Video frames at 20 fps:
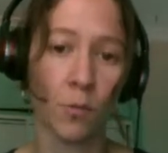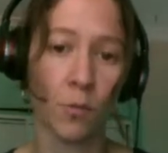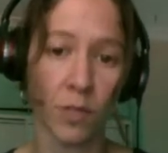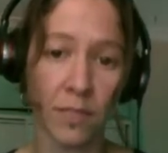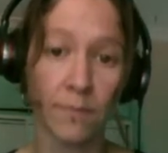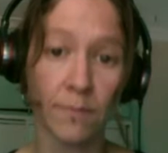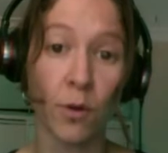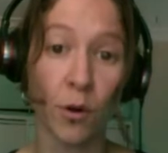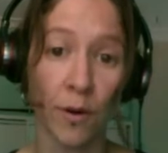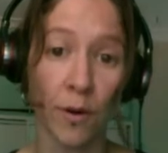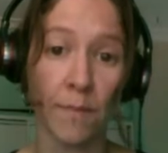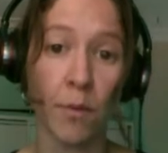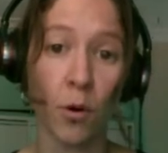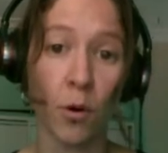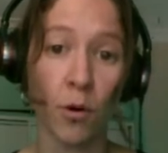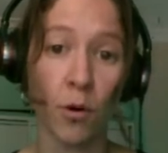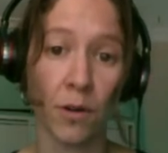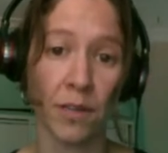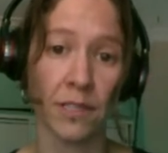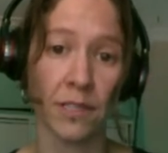What's more
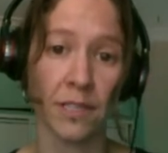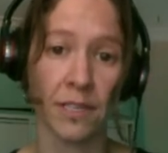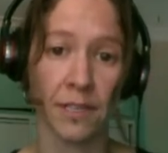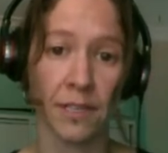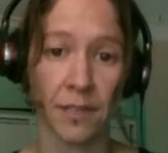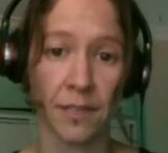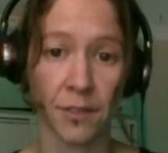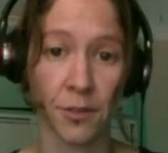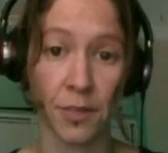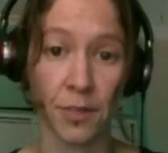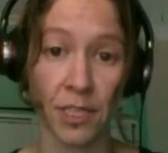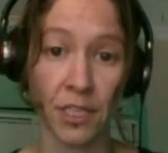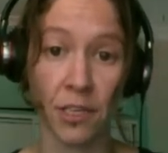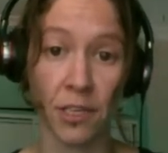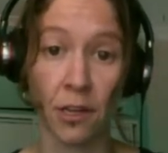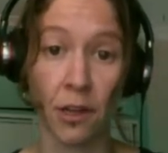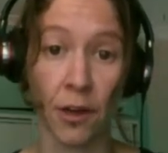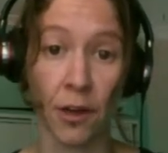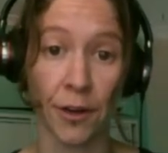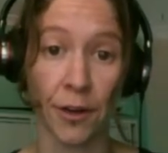important to the
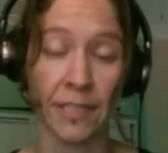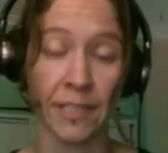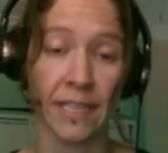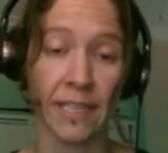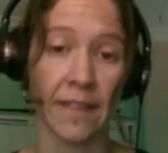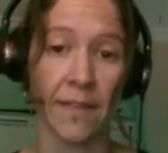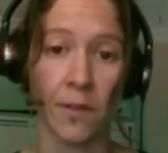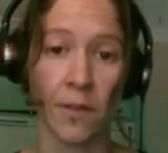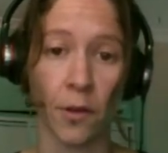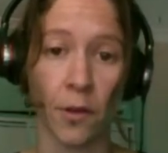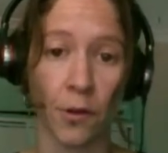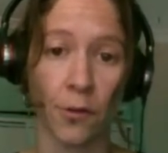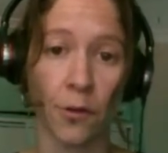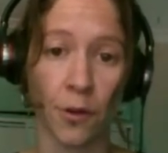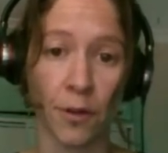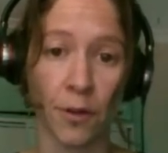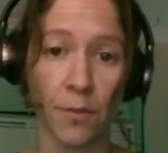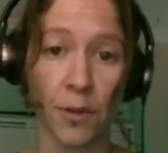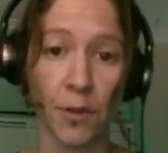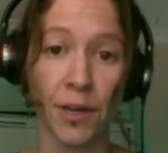traditional owners and the
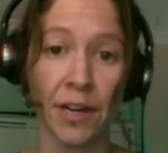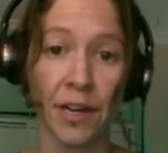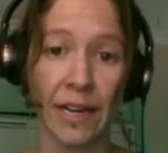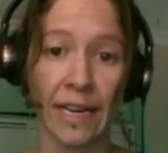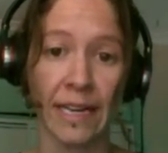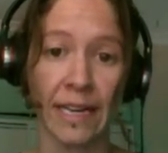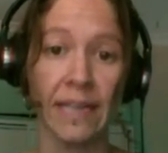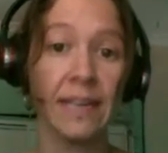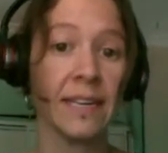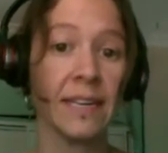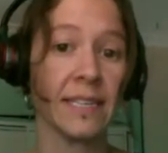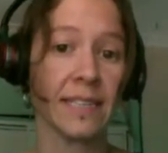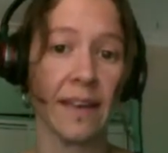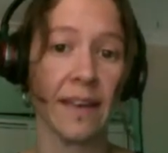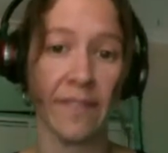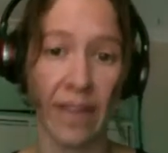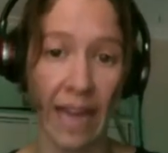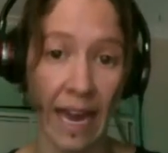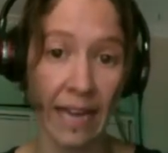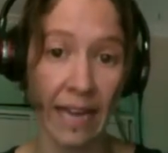local community
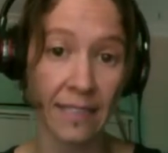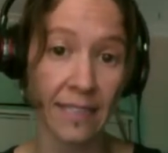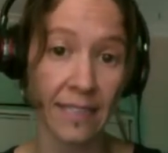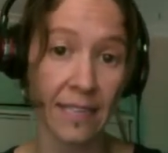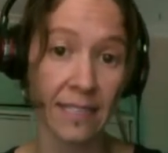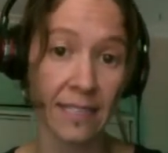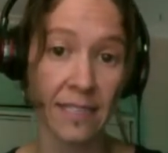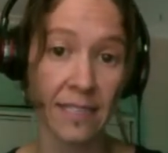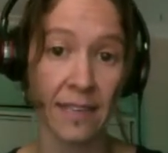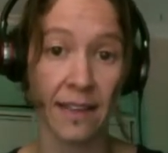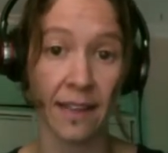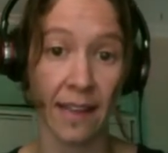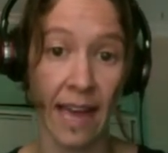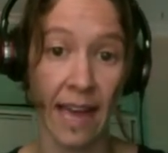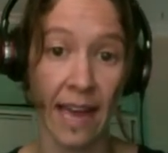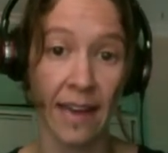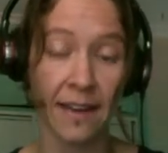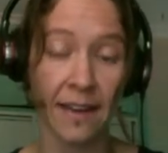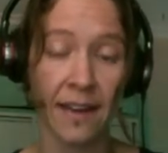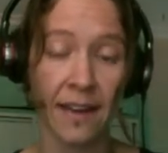is having access to the
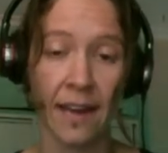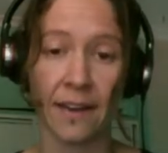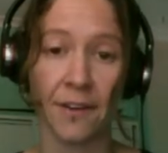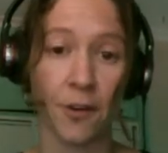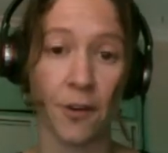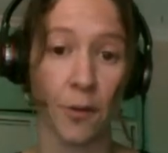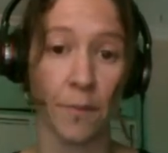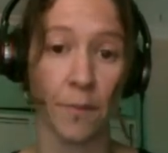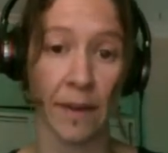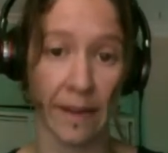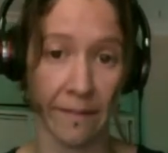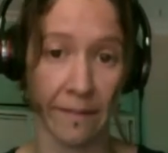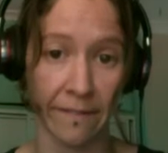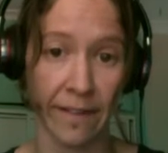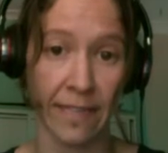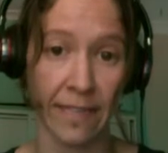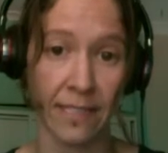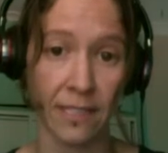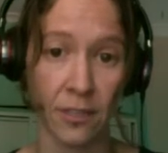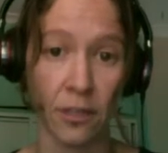land and it not being
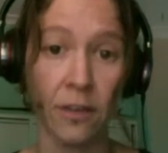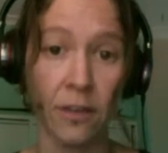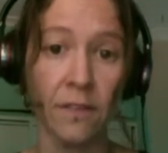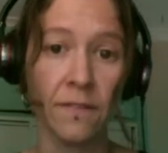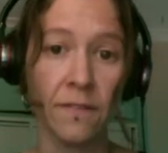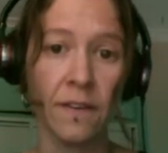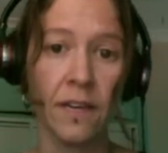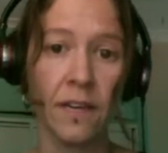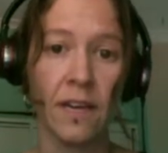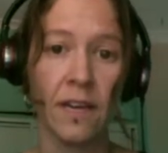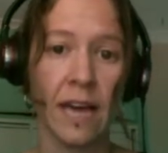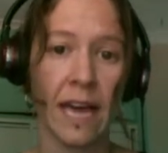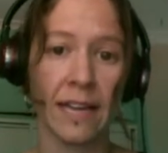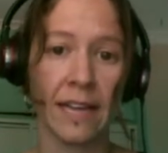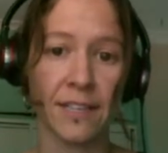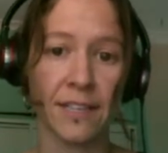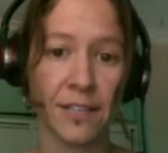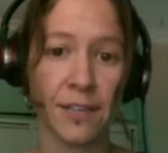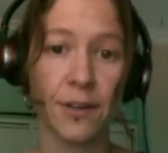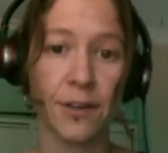fenced off,
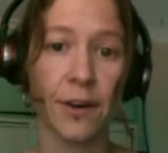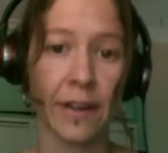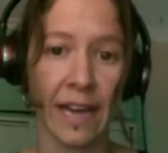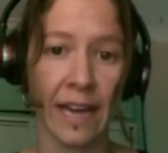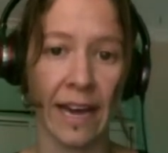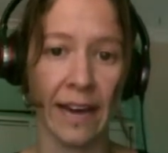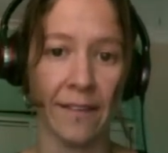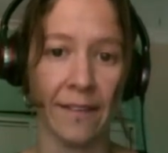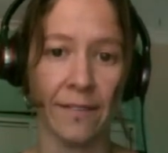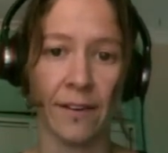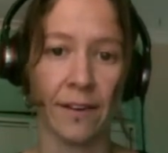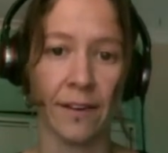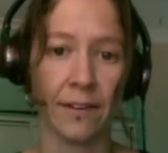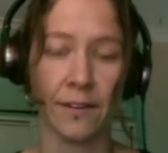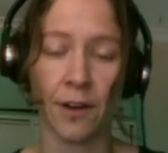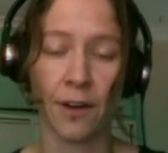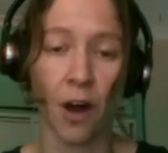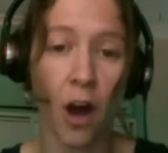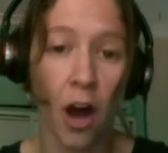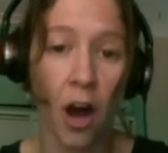and to not have a
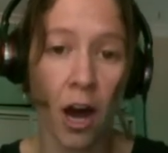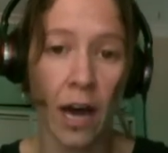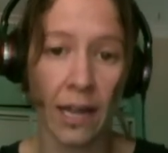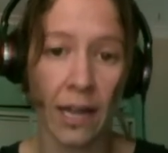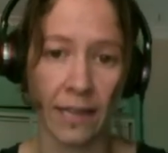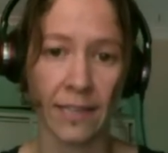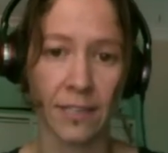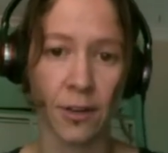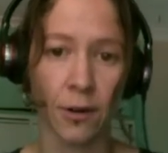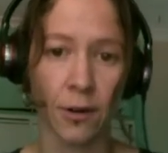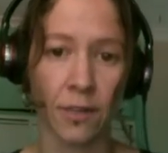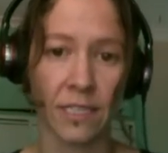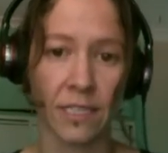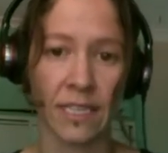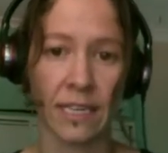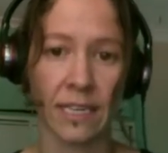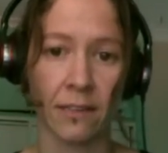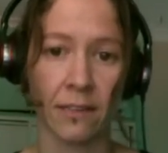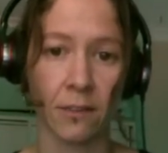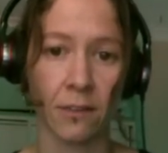you know, highly
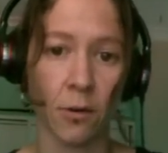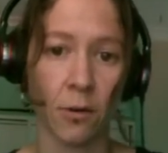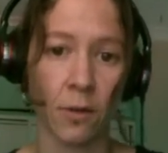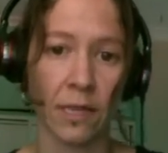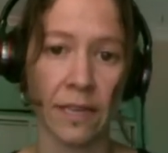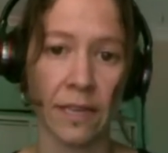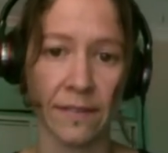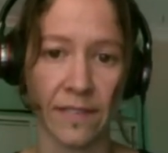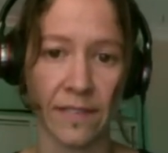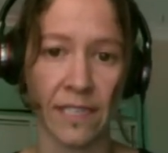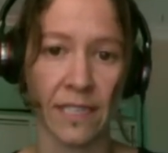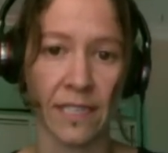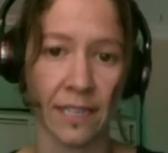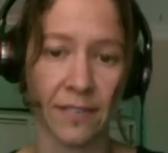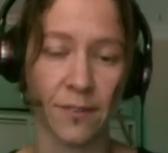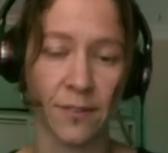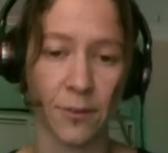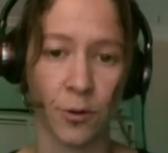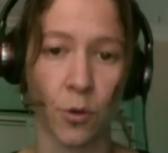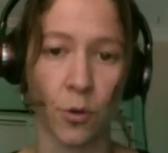toxic, long lived
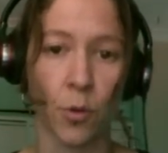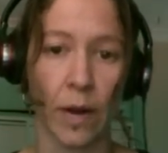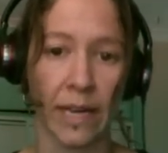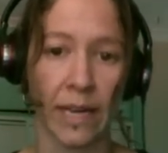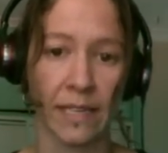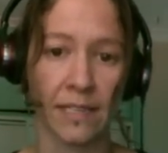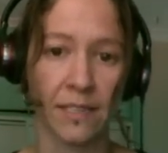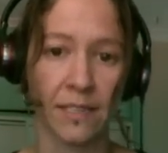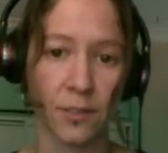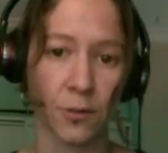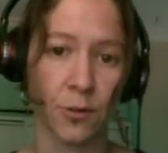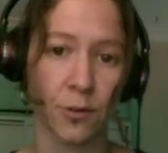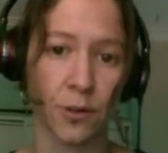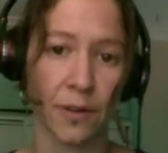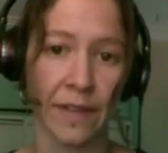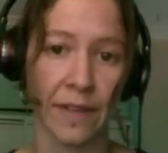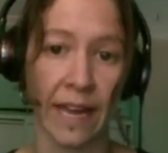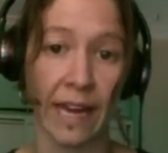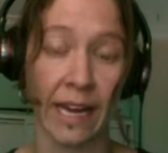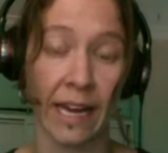industrial waste stored
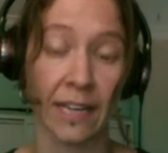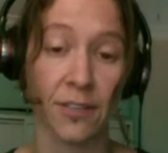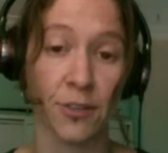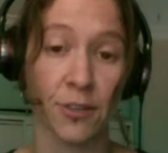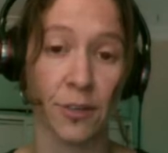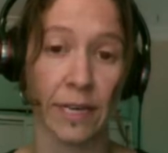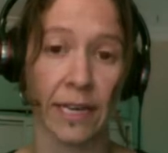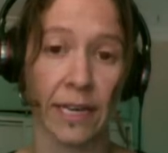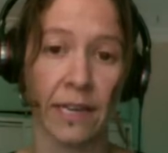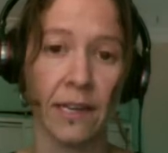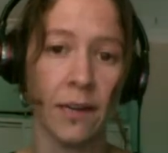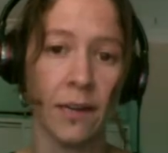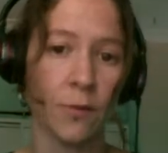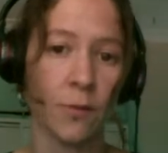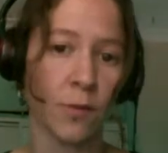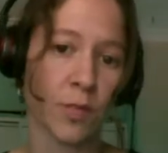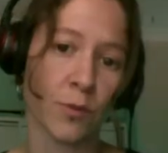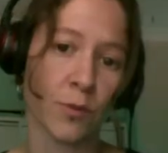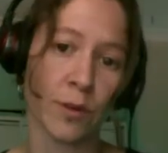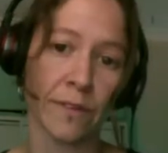on that country,
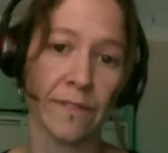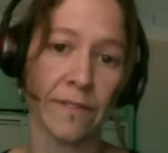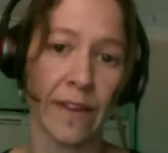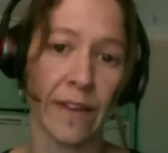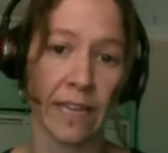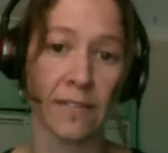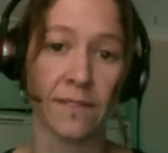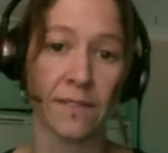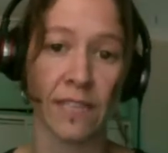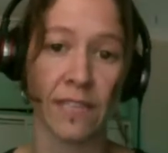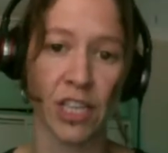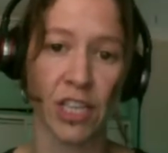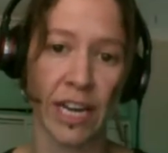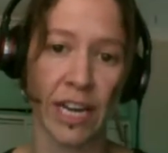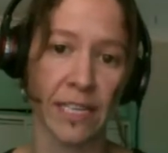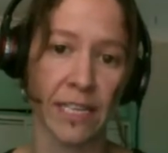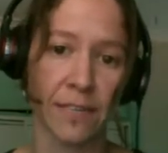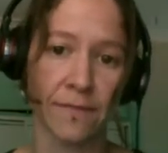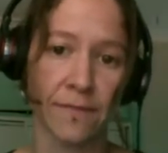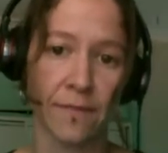which would effectively
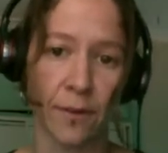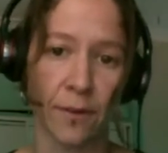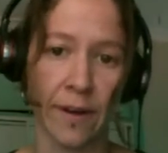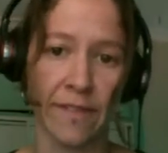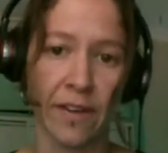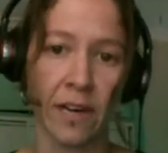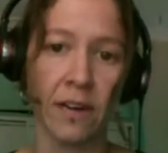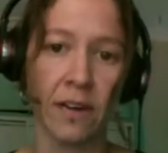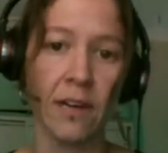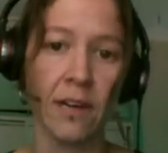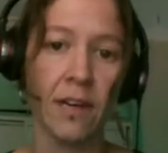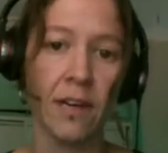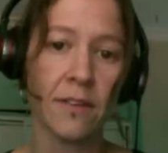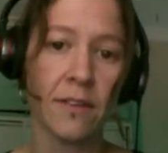change it forever.